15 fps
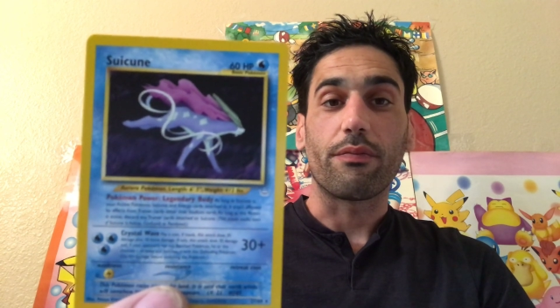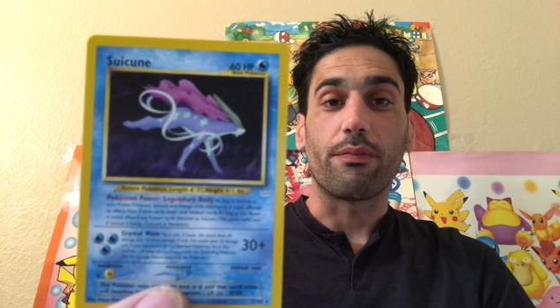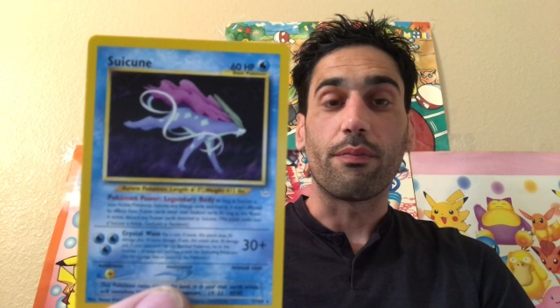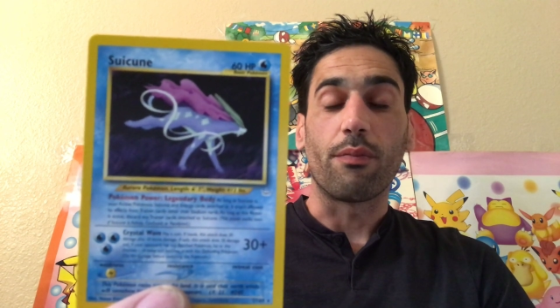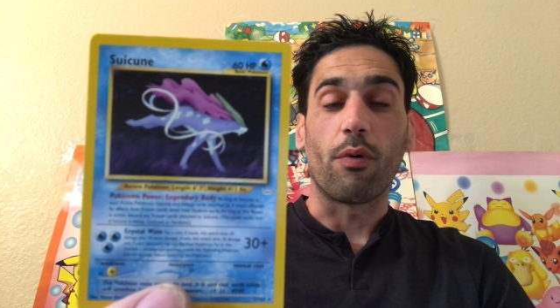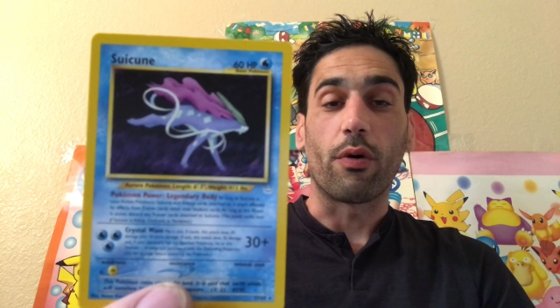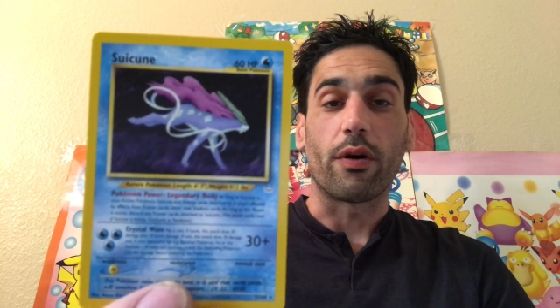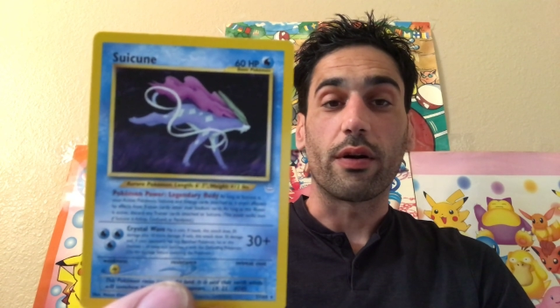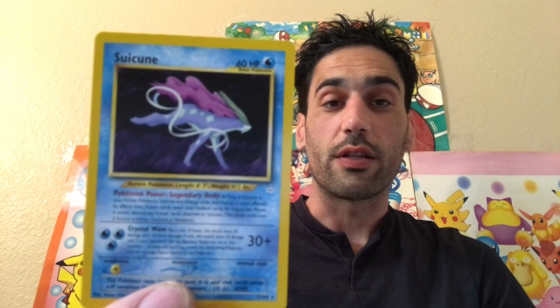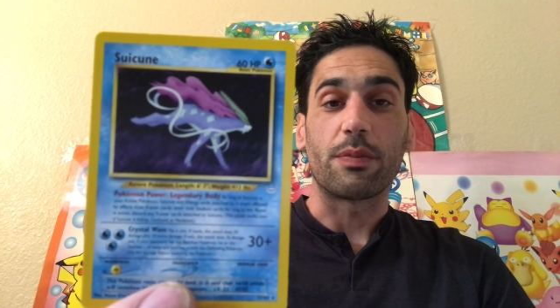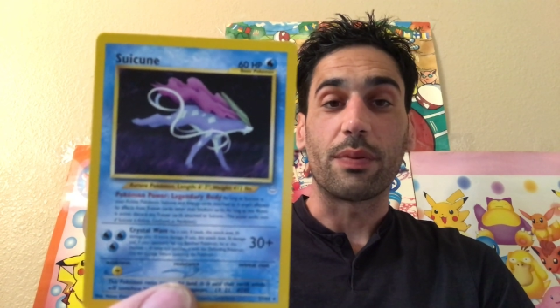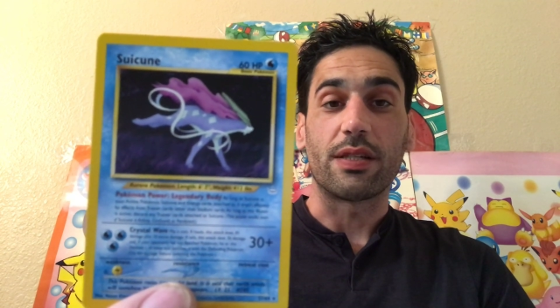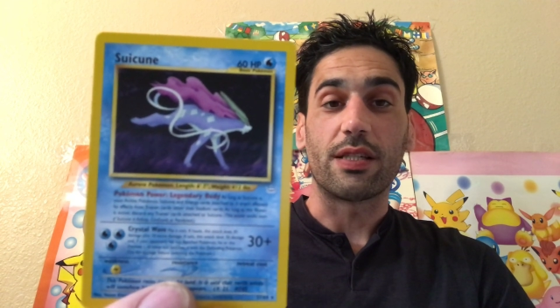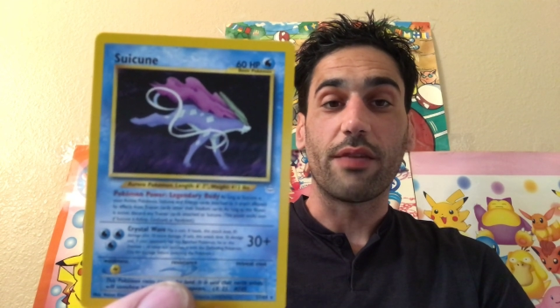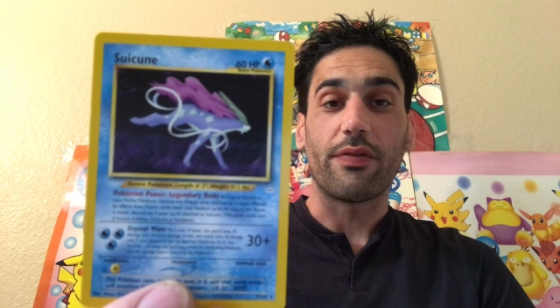more
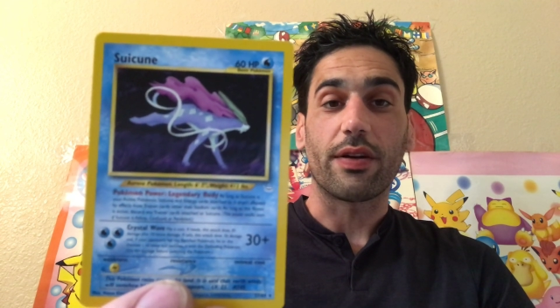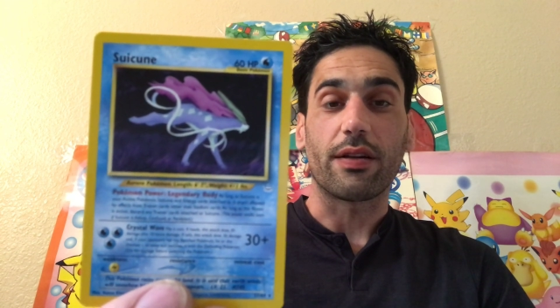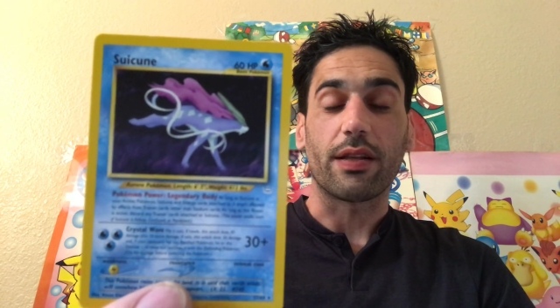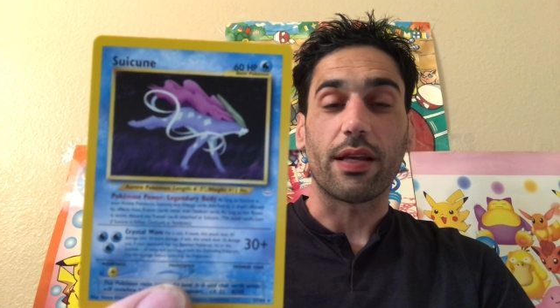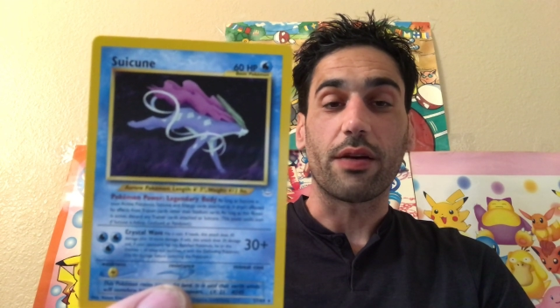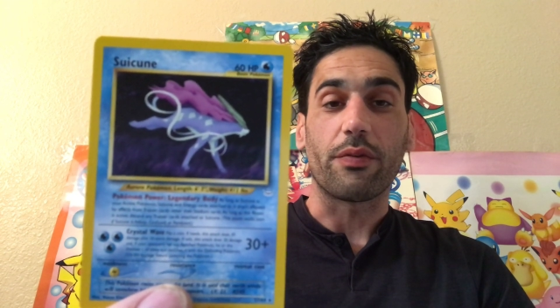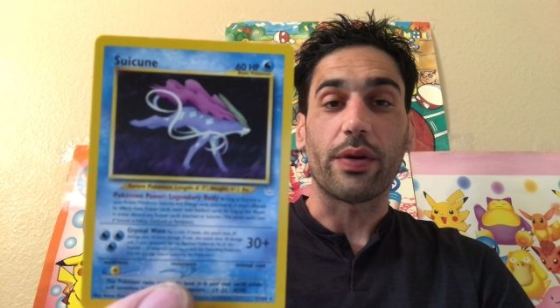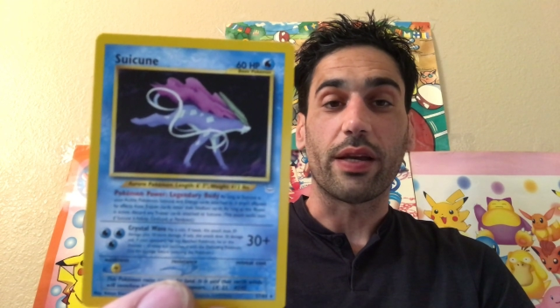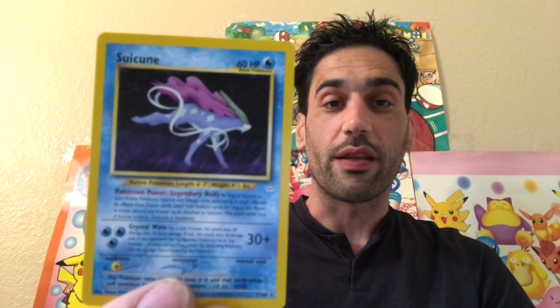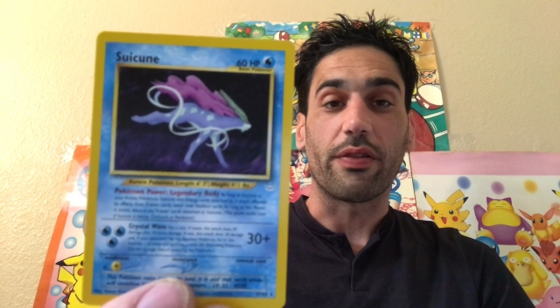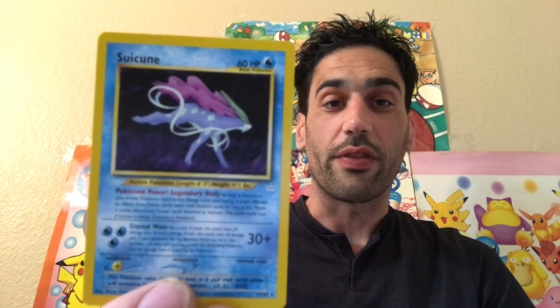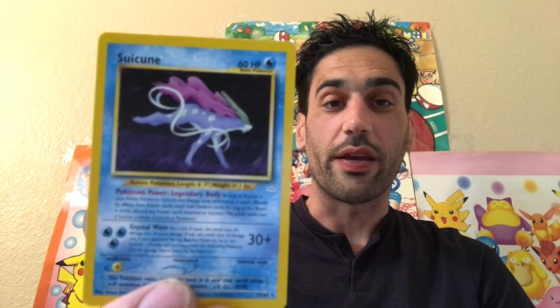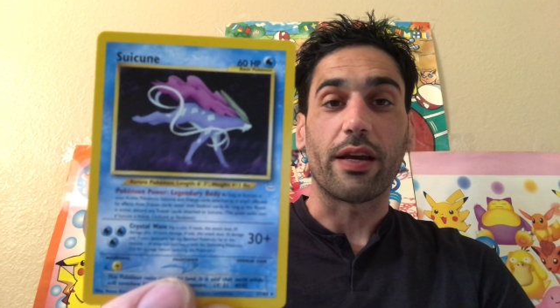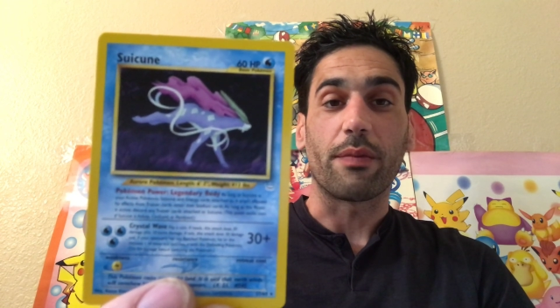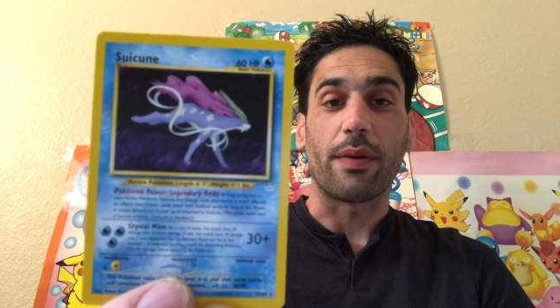specifically, we can
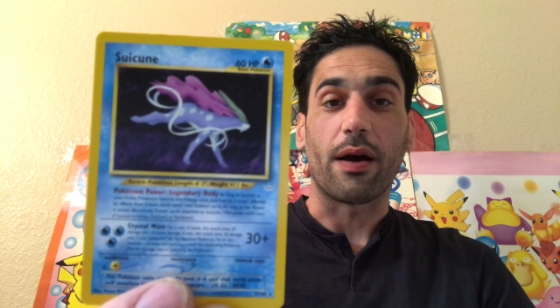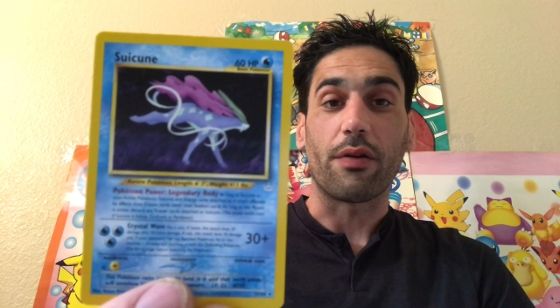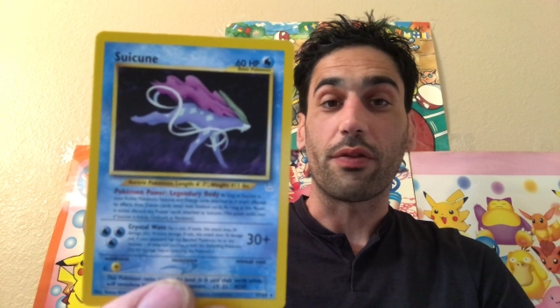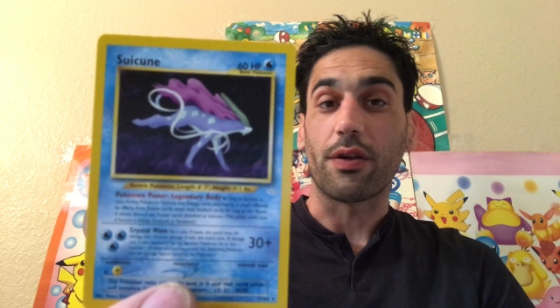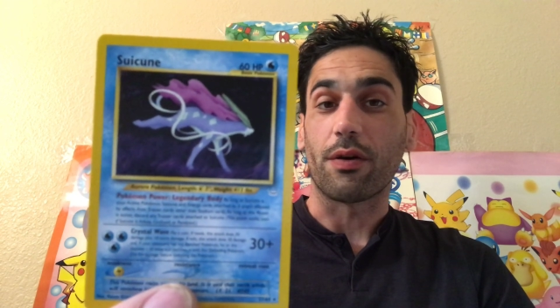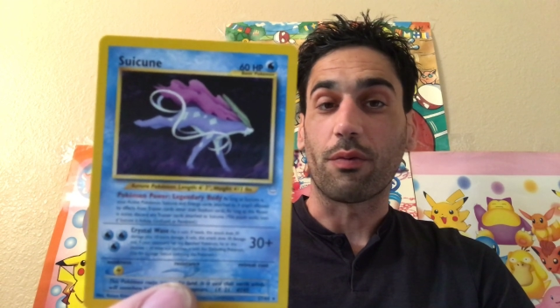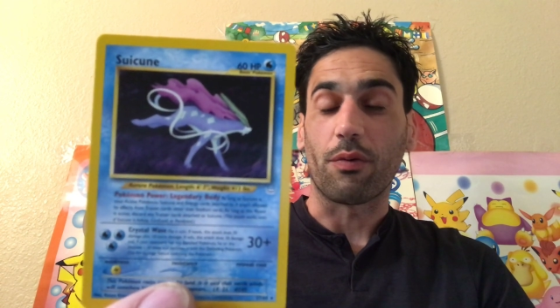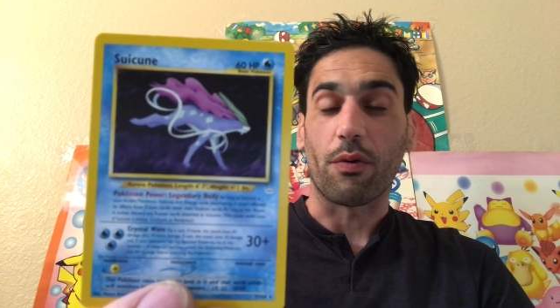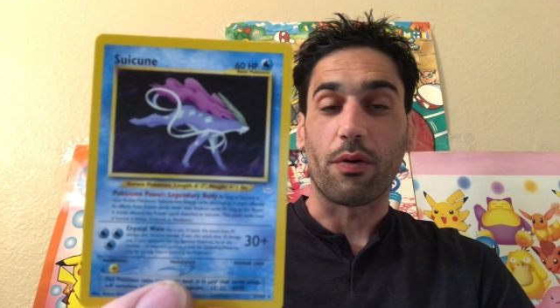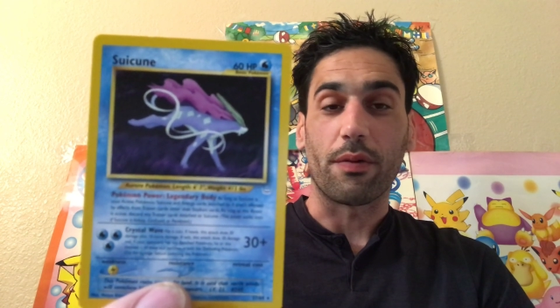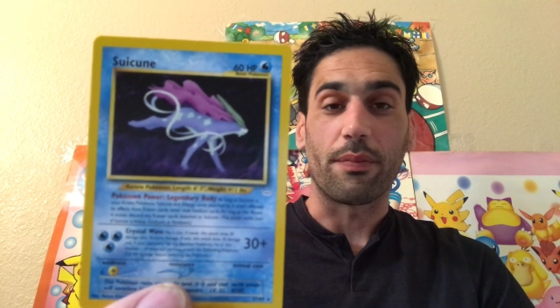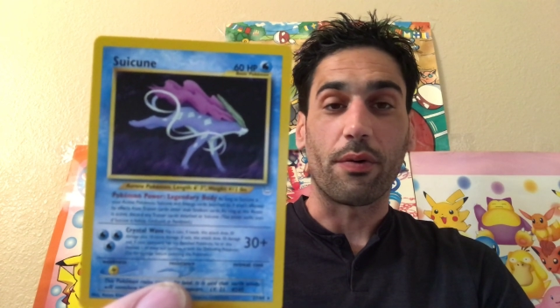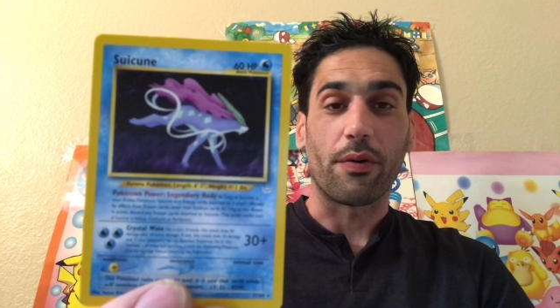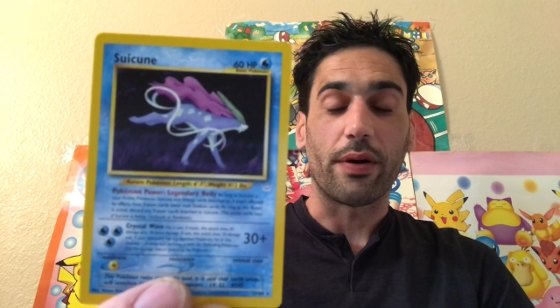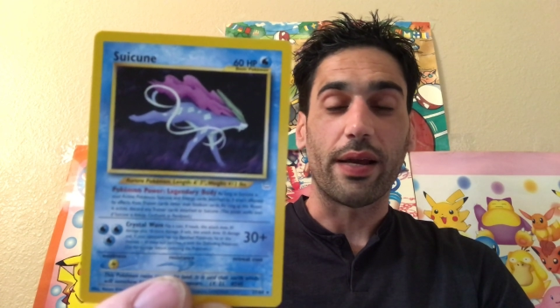think about the Aurora
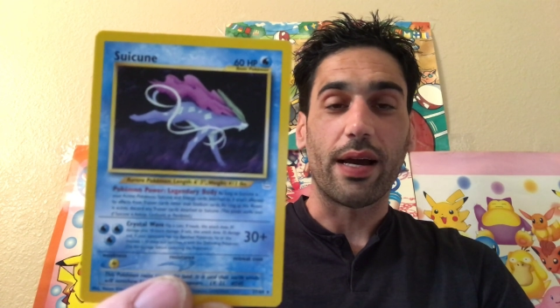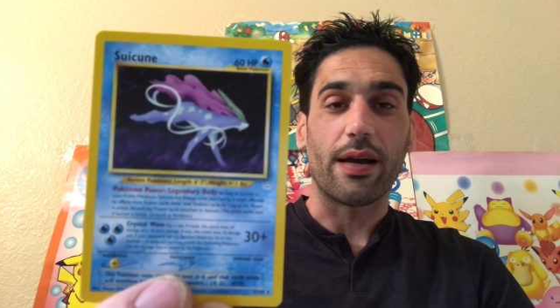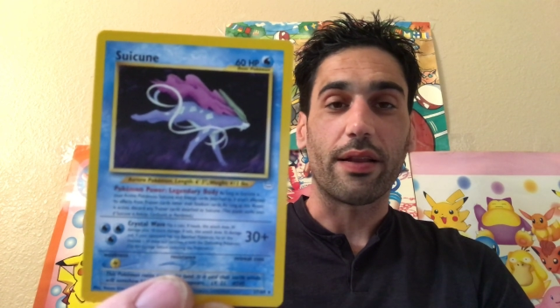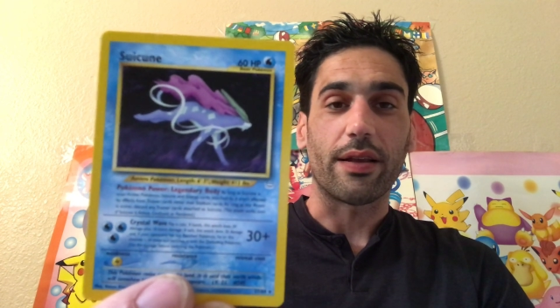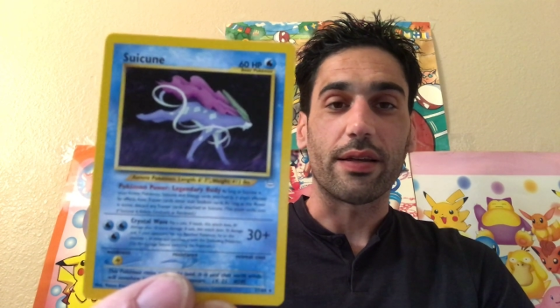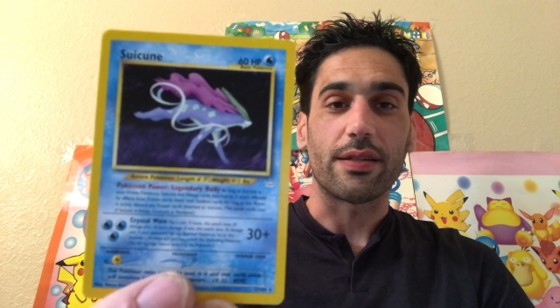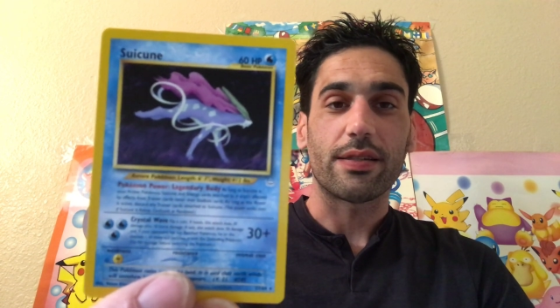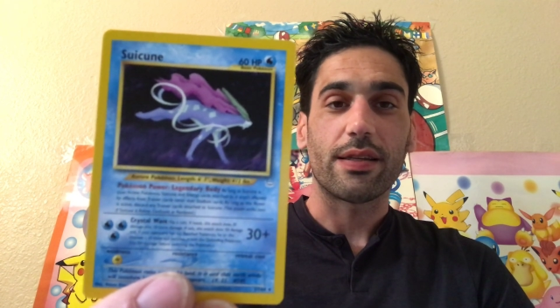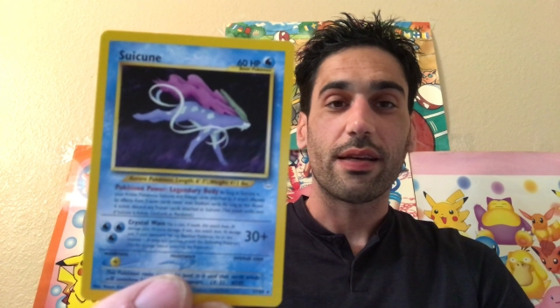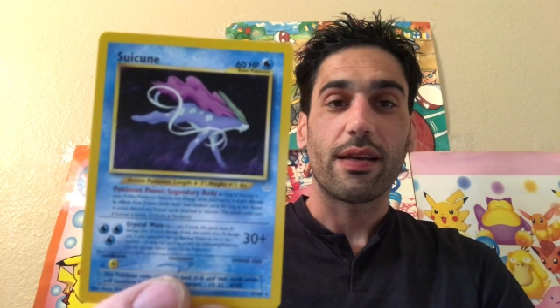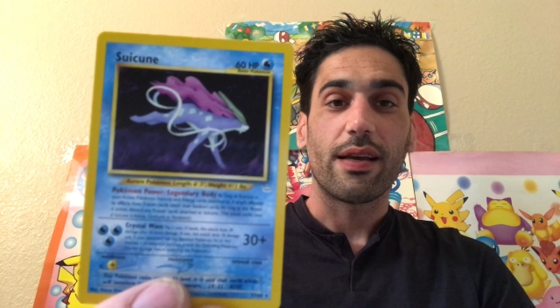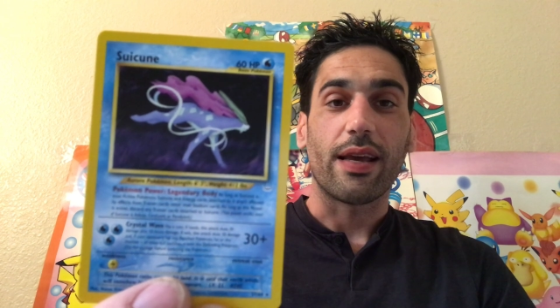Borealis.